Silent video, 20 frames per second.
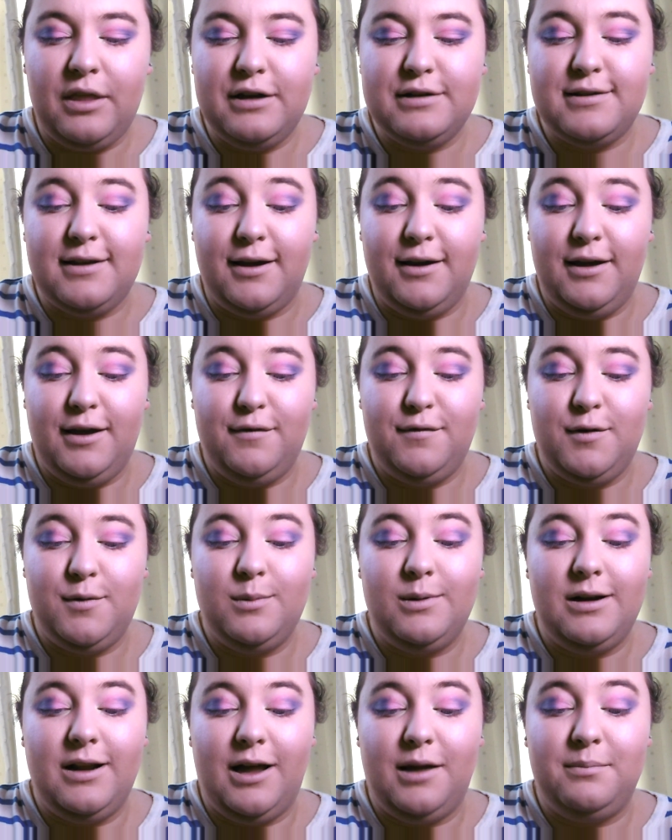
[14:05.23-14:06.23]
So if you
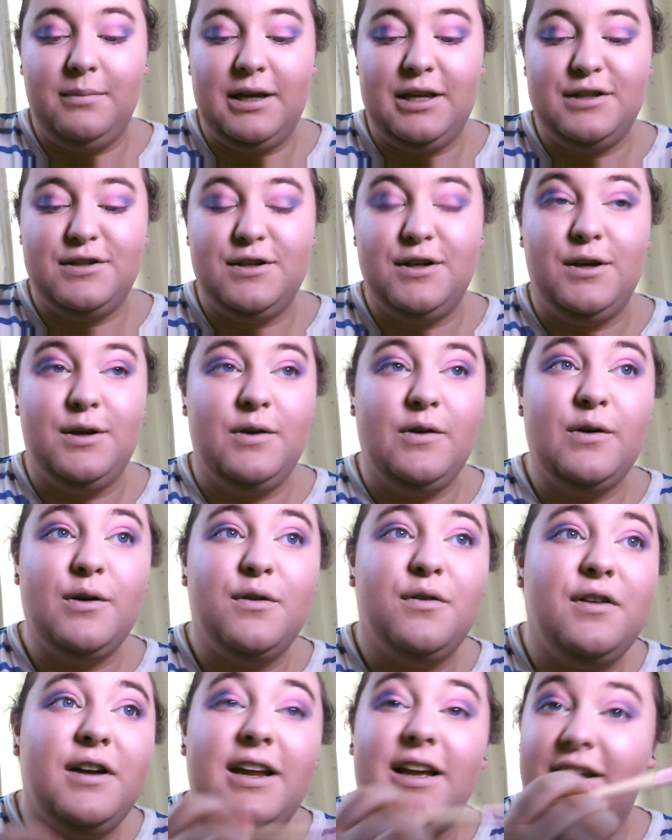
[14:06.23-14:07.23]
would like me to
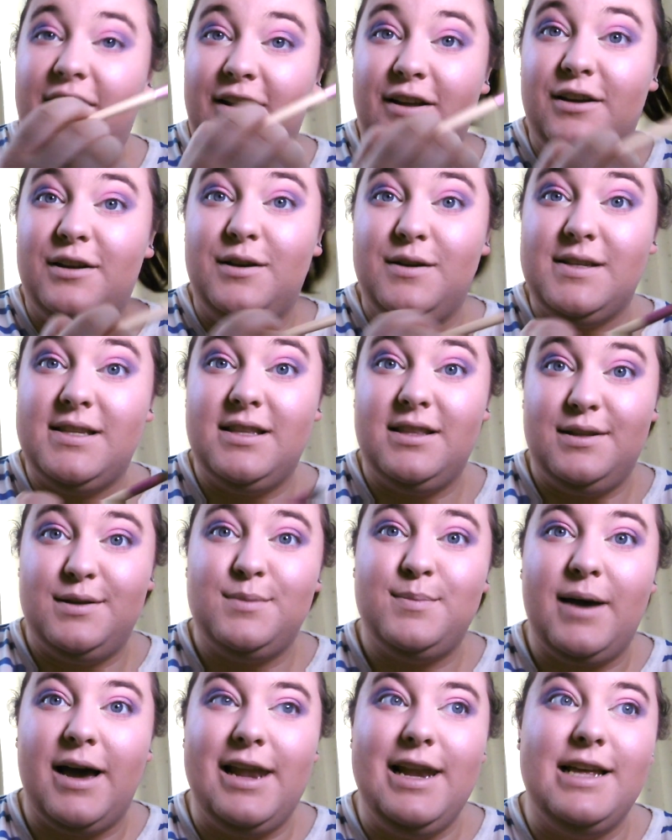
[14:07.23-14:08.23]
create a look using
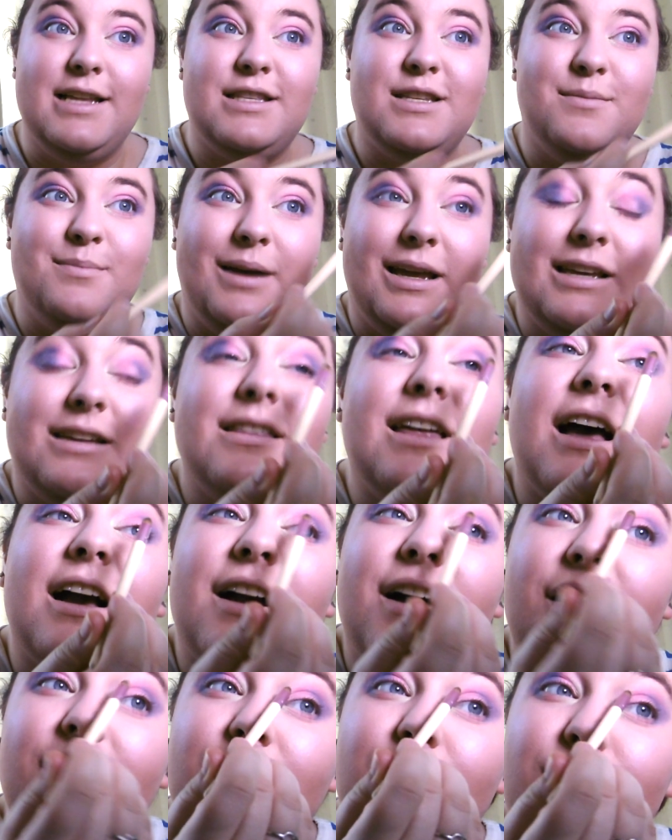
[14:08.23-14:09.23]
this palette to make that
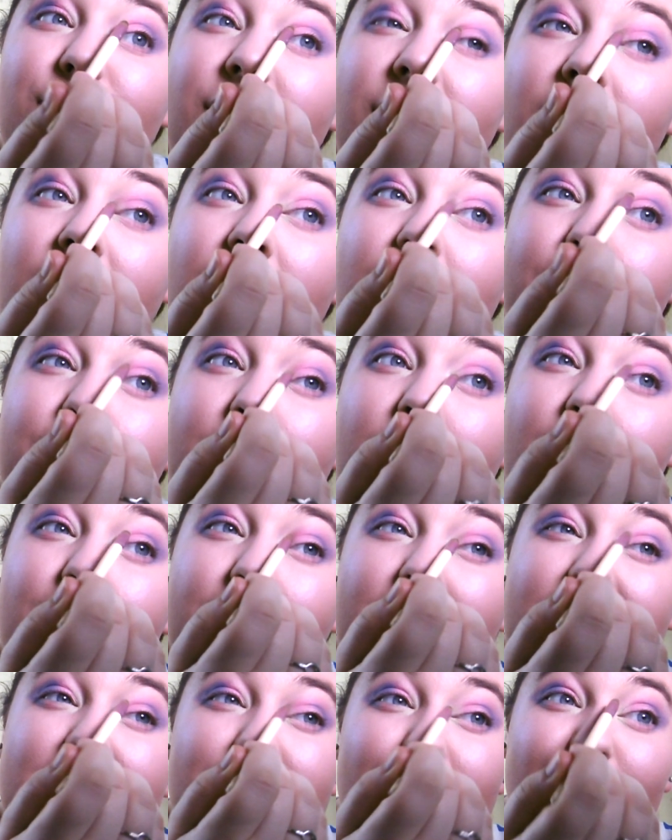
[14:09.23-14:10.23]
kind of
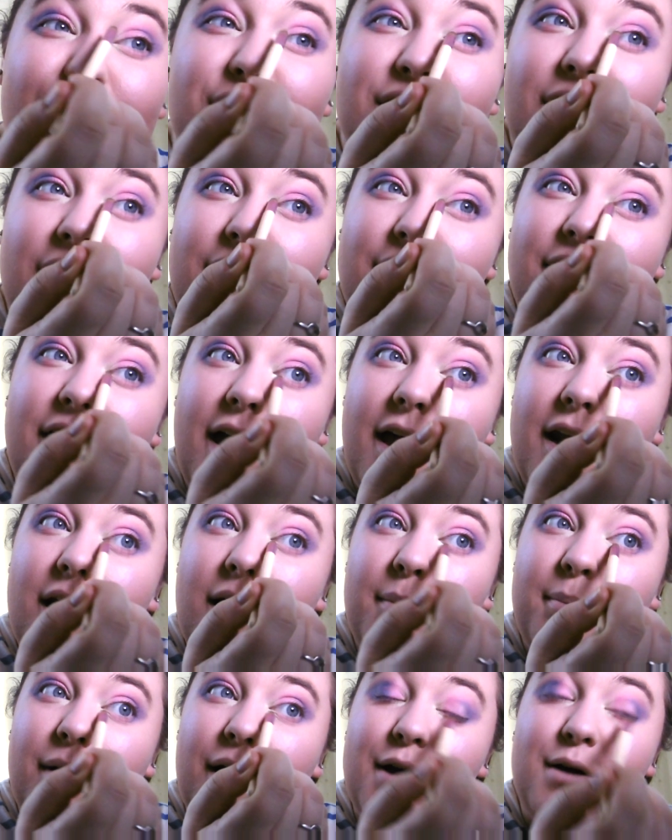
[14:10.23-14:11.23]
mermaid look, then
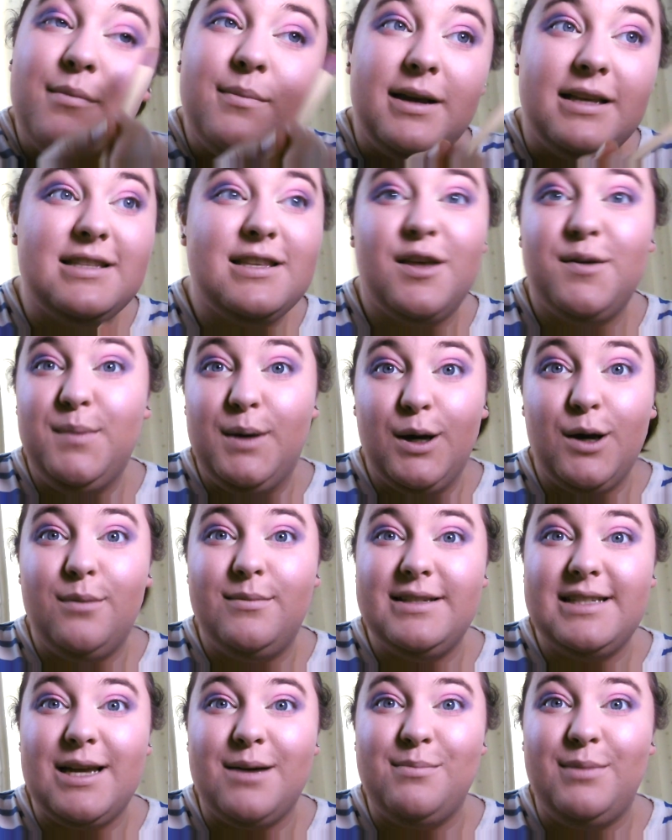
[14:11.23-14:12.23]
by all means give me a
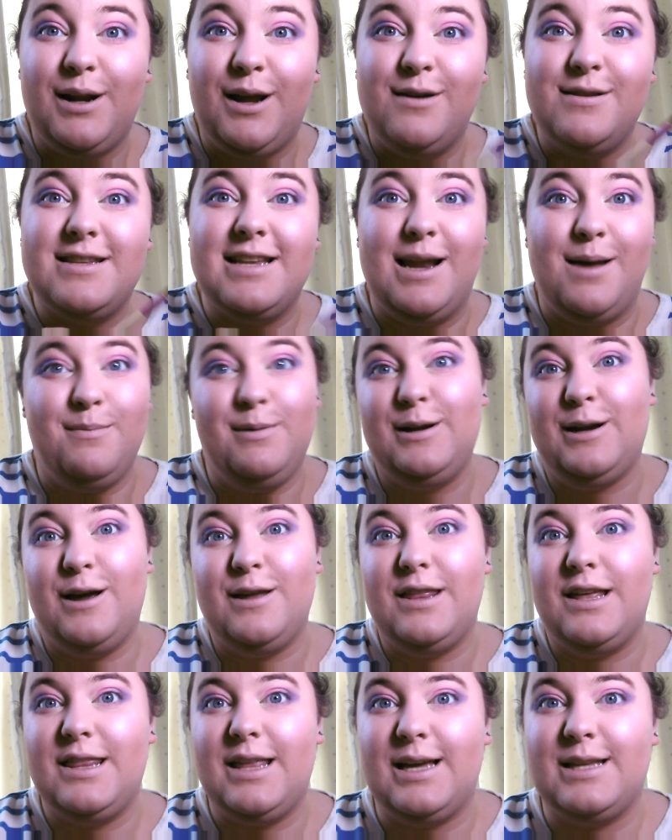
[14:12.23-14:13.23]
comment down below to let me know
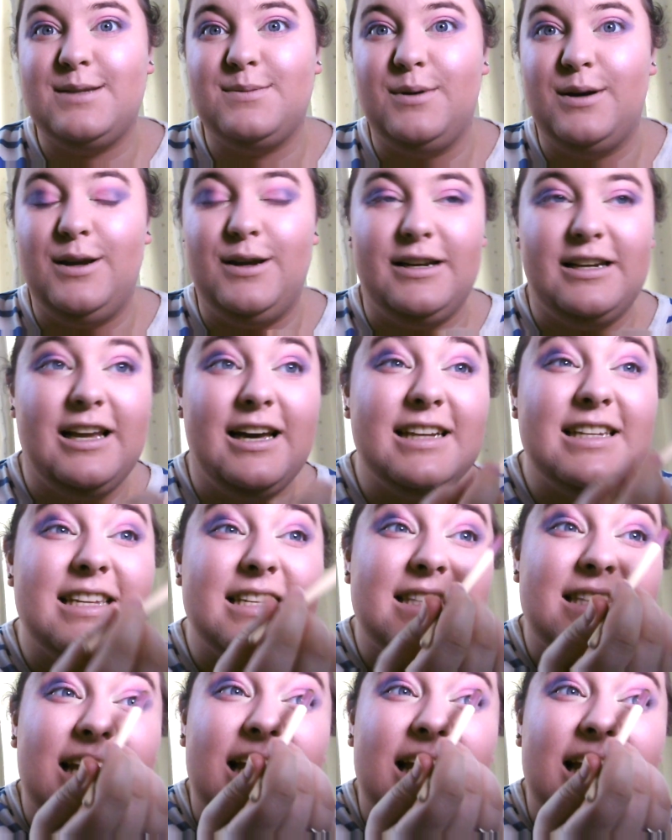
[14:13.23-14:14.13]
that that's what you'd like to